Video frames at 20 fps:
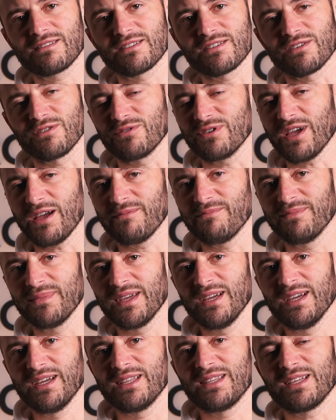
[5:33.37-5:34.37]
So yeah,
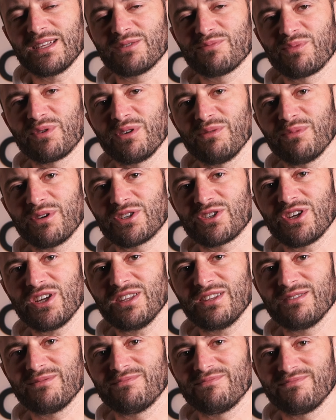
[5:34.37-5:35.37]
that's pretty much
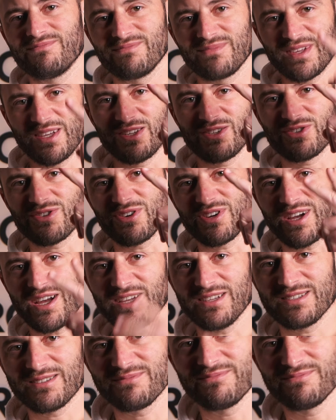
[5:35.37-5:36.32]
it. Enjoy, guys.